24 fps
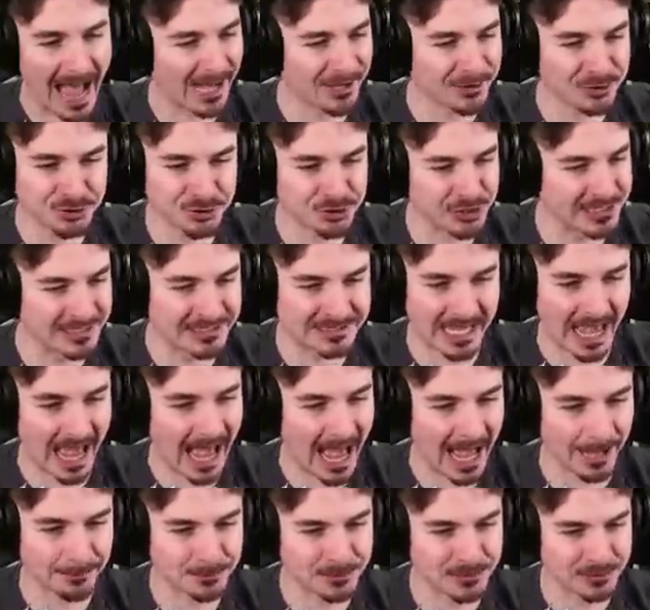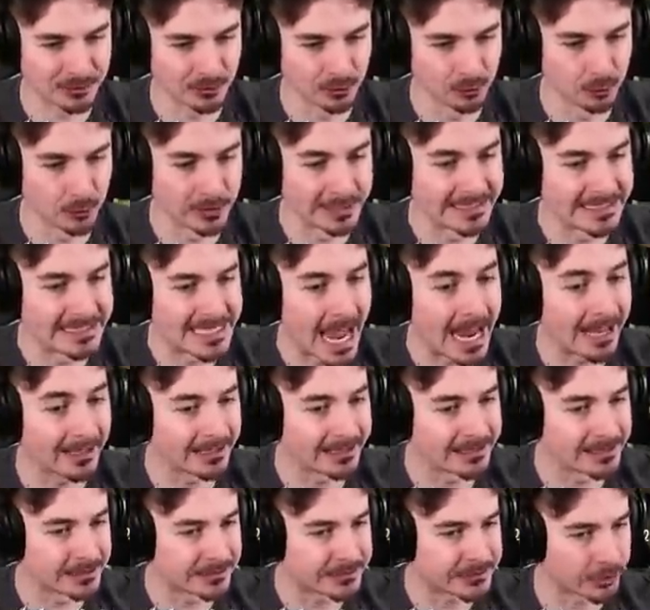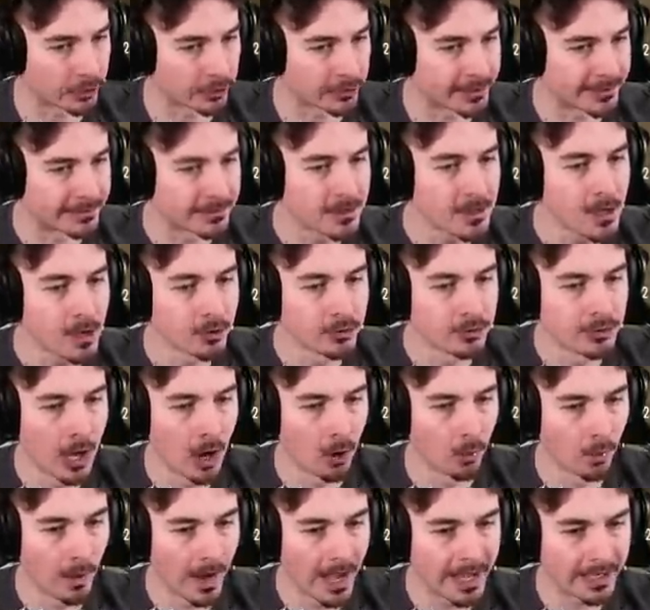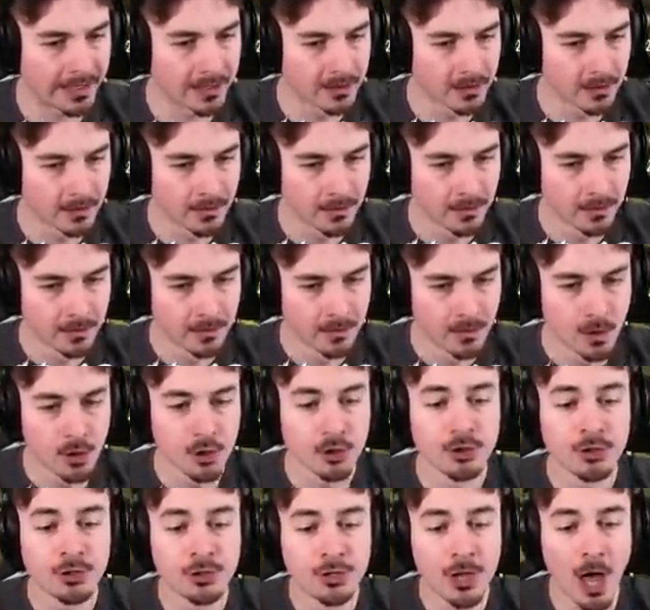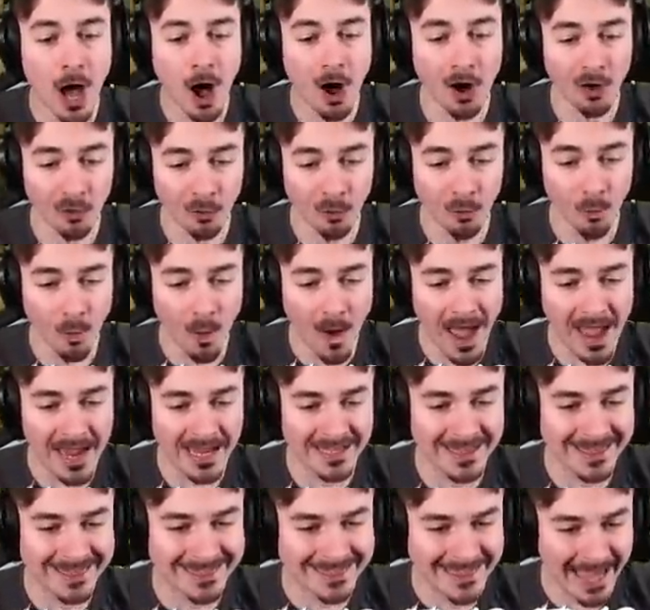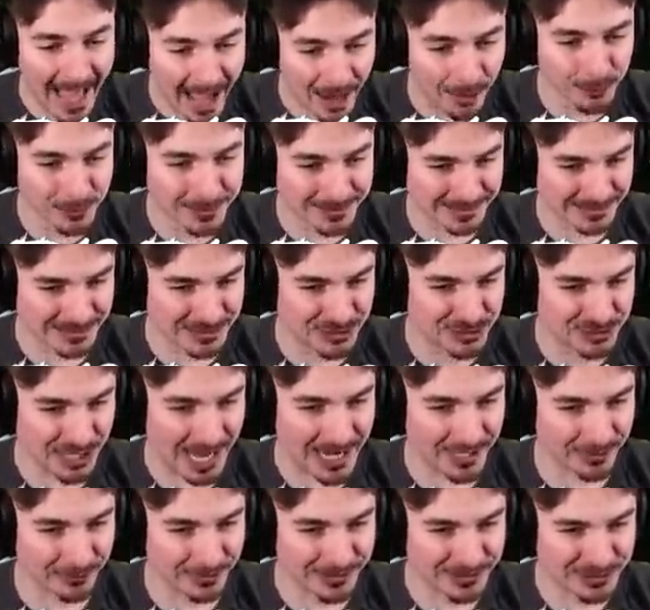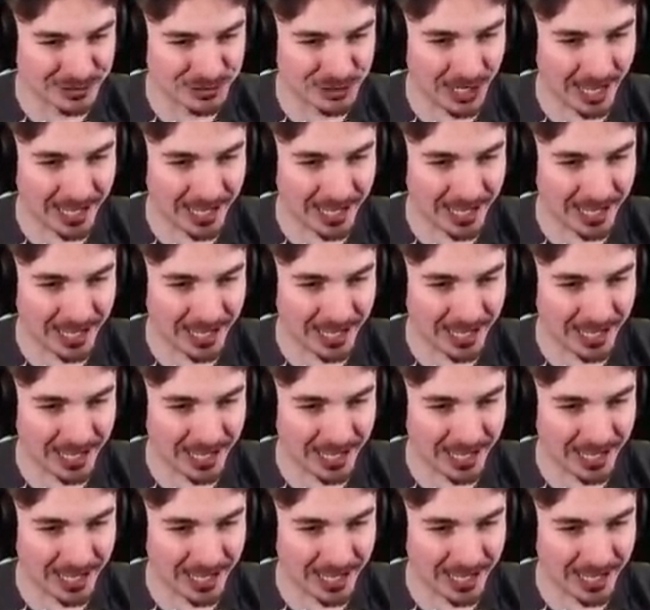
Ash is absolutely nailing this circuit. No way. No way. That was a generous